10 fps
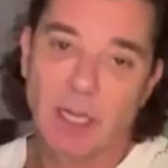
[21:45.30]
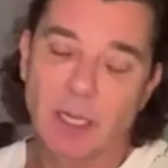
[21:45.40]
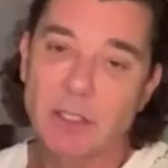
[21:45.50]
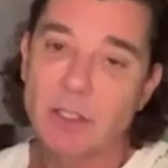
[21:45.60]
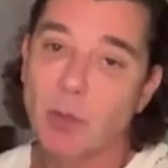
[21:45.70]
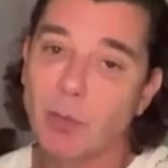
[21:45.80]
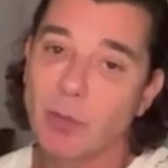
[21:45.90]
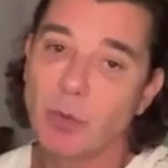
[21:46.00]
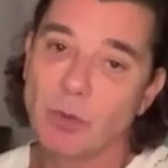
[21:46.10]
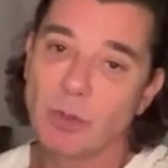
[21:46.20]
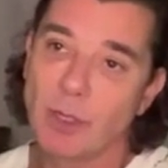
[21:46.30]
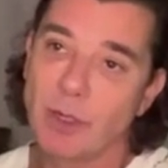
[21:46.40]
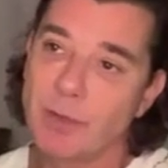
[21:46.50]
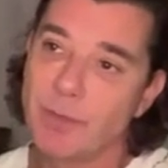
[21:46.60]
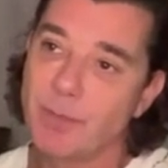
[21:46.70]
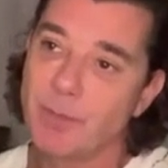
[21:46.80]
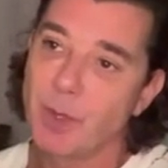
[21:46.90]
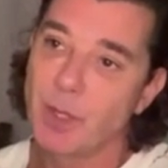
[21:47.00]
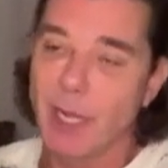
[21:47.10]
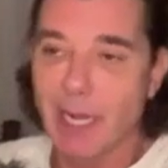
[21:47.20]
unstoppable. And
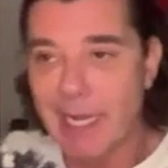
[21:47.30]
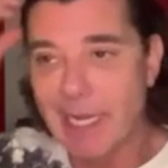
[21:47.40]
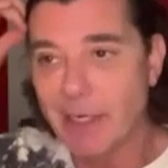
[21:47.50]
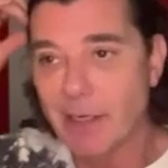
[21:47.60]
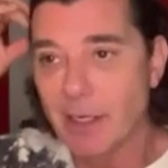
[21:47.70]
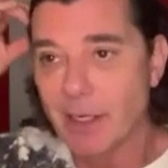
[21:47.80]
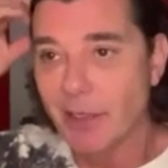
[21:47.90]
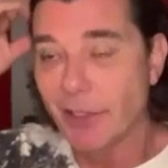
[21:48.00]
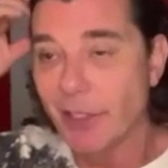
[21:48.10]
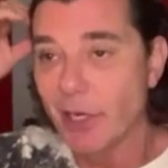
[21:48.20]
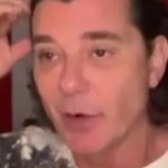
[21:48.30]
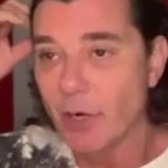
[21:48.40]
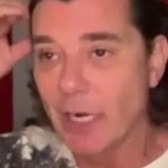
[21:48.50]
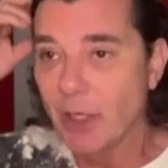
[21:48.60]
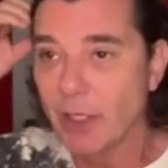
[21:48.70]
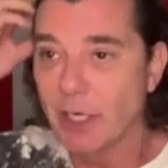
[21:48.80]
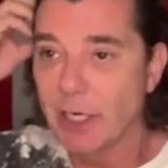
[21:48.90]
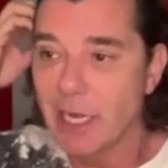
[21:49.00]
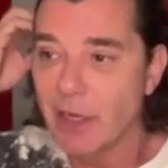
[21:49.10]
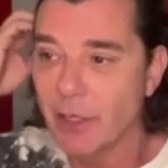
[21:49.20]
I look at it
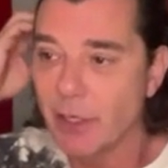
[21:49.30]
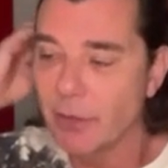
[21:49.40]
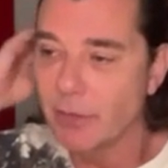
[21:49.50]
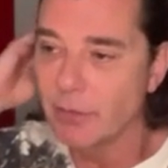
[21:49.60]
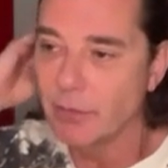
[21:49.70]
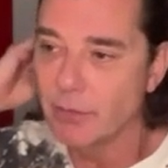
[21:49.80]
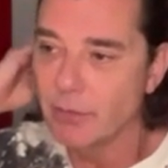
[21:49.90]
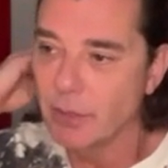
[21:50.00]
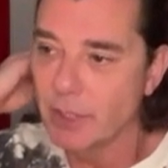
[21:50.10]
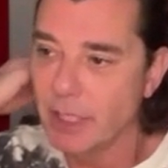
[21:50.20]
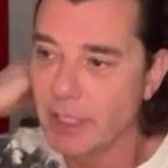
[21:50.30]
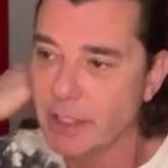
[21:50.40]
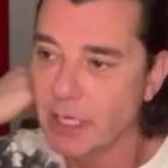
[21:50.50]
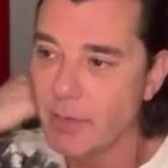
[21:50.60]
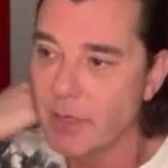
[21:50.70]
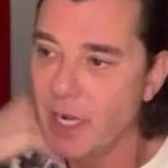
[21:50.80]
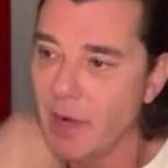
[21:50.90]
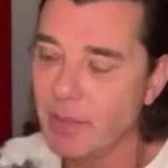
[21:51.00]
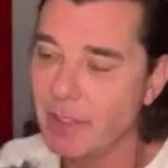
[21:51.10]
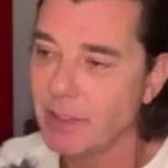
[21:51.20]
now, kids coming
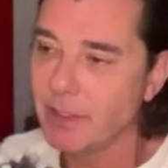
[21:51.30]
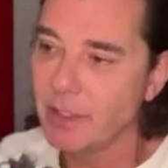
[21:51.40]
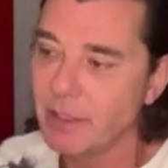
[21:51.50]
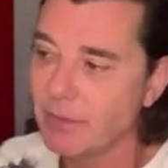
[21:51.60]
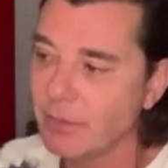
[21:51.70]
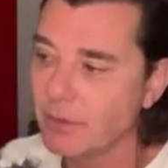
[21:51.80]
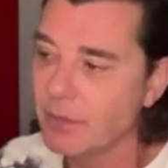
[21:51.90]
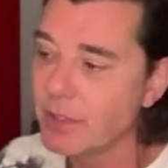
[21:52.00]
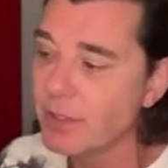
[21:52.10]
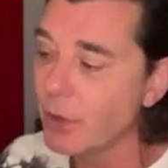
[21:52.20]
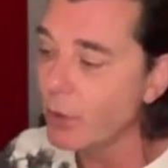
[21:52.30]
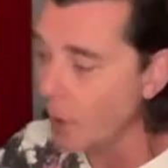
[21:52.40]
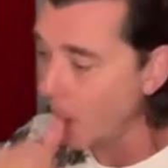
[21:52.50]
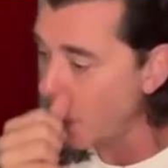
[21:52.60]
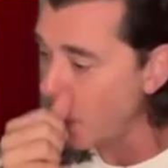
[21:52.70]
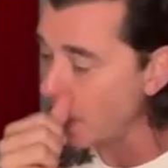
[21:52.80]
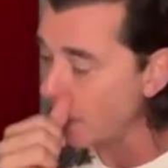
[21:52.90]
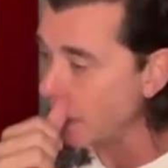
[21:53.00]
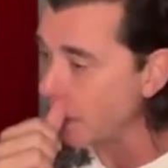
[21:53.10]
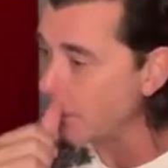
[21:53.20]
up, it's just so hard.
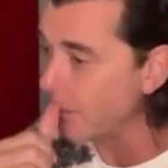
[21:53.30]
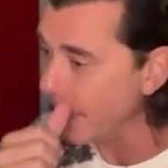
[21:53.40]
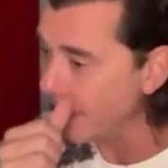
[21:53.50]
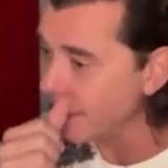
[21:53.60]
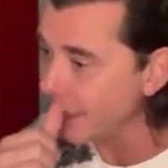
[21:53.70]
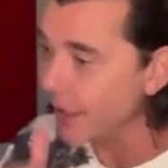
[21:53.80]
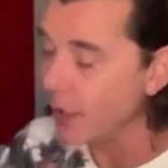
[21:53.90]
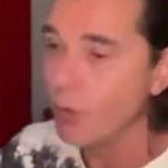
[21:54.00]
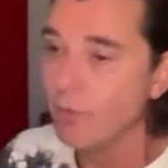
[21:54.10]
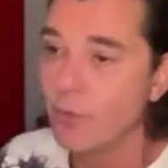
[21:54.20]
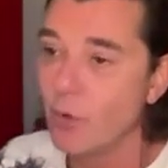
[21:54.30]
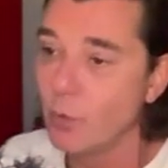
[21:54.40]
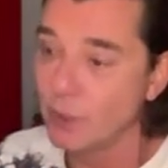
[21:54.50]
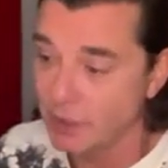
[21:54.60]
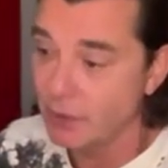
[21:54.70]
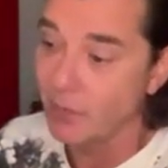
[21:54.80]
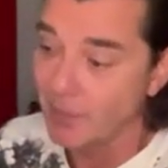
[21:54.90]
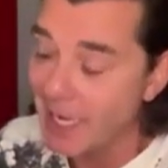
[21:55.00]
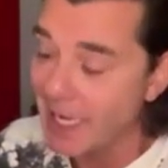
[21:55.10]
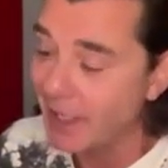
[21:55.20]
The best they can hope for, which is not
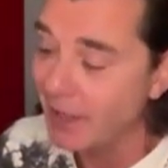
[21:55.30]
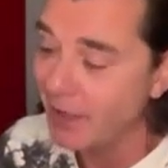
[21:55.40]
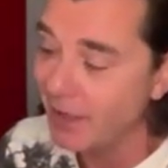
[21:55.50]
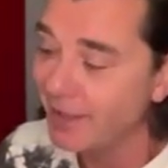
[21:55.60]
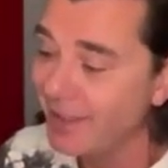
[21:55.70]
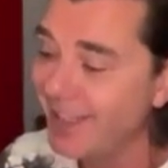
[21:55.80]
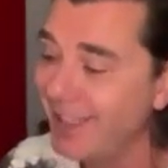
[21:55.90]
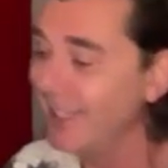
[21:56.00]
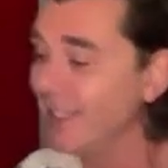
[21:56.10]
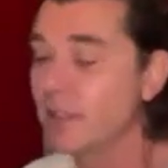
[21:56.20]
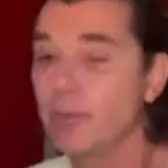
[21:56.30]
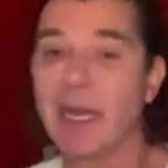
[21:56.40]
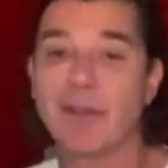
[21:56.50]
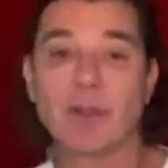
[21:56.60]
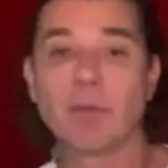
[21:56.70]
bad, is to have the